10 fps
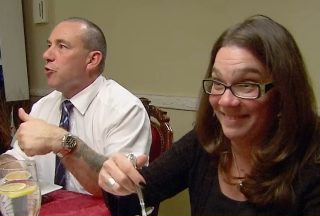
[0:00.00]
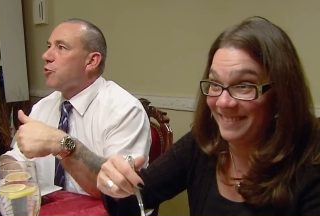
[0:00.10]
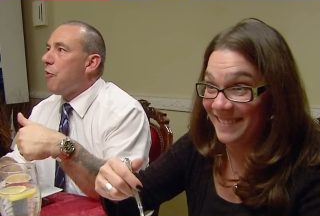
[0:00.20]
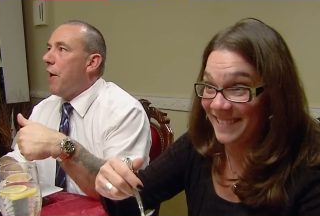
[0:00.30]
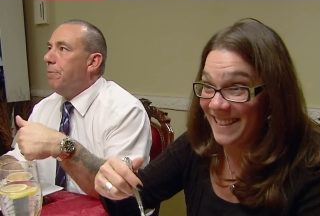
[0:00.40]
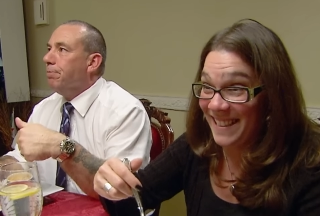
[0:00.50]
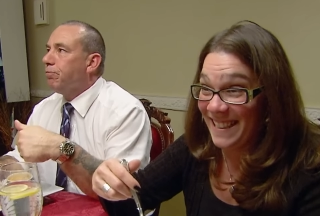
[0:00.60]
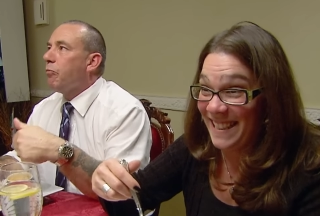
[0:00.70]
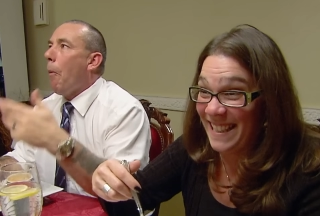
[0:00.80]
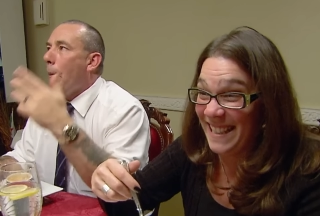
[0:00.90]
Speaker 1: Over
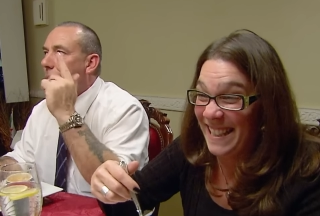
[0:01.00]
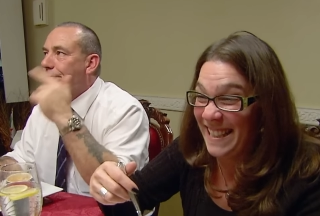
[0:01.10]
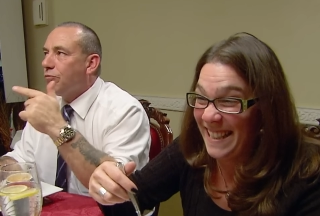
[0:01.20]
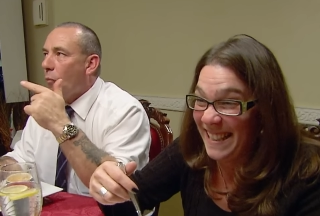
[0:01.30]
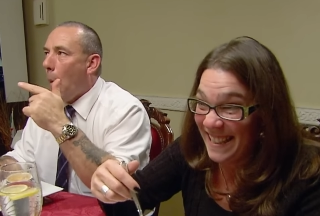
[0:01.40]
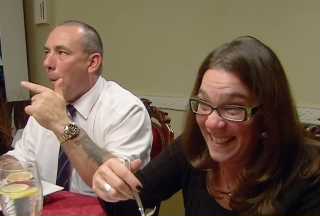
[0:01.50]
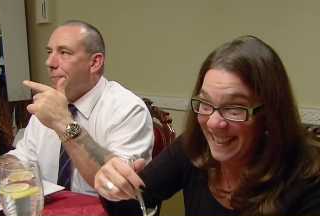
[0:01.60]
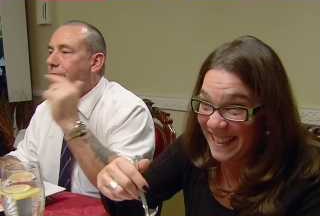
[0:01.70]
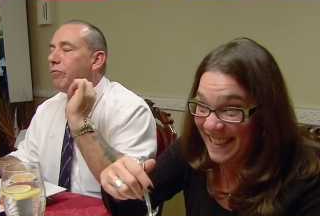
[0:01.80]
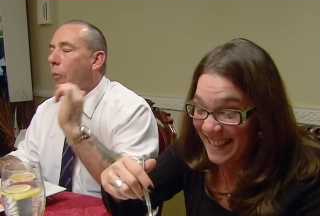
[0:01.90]
dessert, Pete may as well have
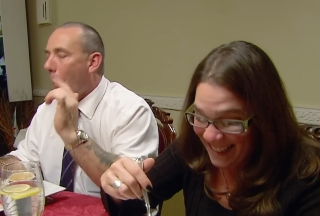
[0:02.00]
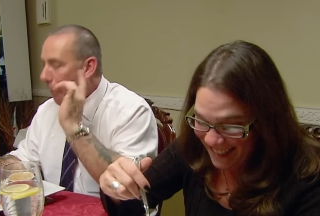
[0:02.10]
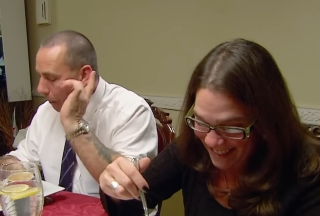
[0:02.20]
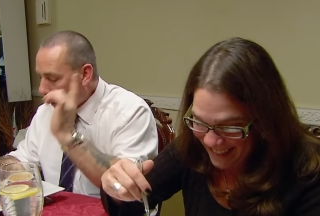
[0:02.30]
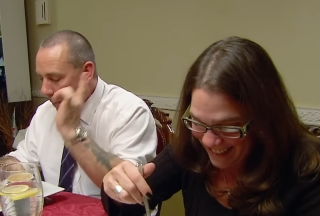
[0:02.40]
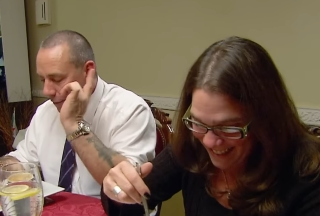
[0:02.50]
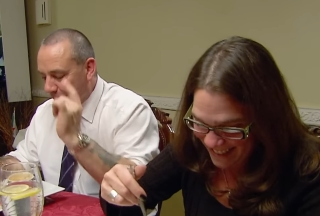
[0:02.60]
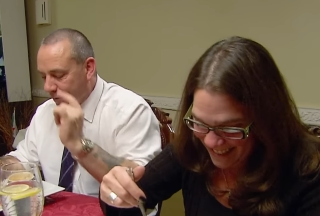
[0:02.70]
not been there for all the